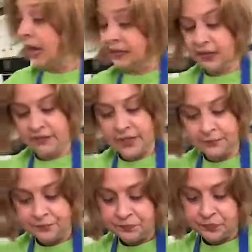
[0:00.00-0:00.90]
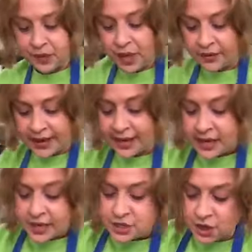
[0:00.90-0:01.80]
love it. Okay,
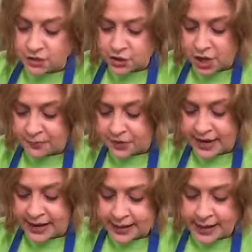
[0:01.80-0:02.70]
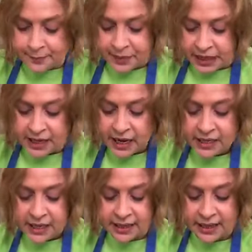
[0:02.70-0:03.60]
so you chop your egg up. La,
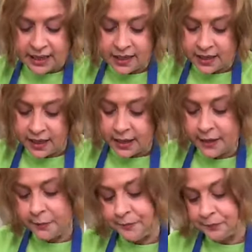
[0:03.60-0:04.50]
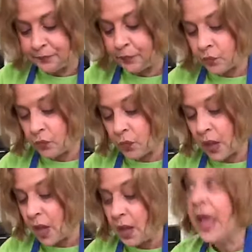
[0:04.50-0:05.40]
la, la, la, la.
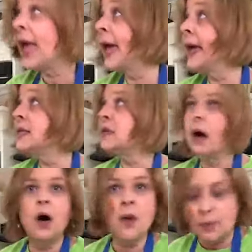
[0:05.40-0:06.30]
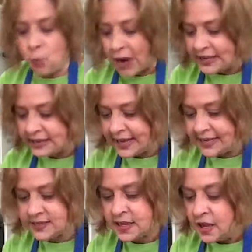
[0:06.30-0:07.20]
And, oh, I'm way
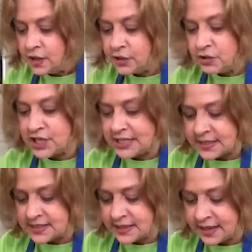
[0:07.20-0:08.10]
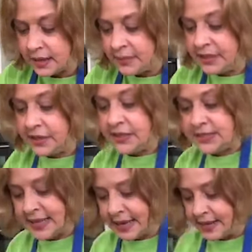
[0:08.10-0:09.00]
late. You know, Jessica's gonna come in here a
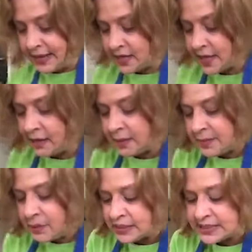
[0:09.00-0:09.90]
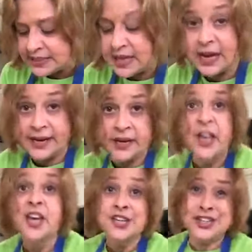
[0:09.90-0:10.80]
second and yell at me with a sign.
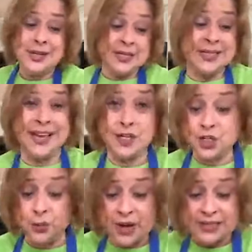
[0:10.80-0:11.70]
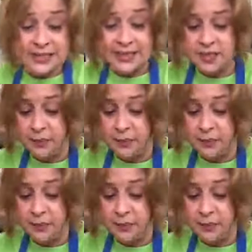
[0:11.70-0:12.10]
She does that. She writes things on